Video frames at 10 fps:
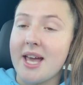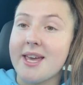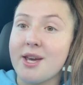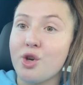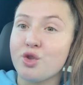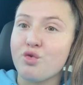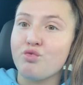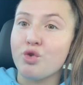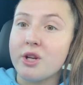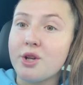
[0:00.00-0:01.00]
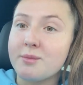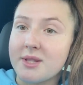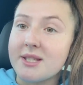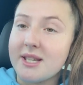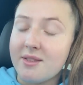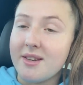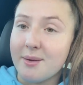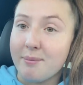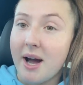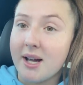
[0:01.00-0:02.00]
he goes running up to the TV
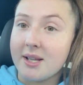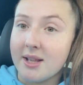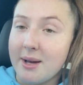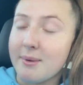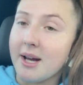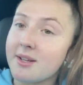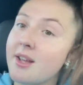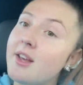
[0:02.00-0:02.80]
and barking like mad.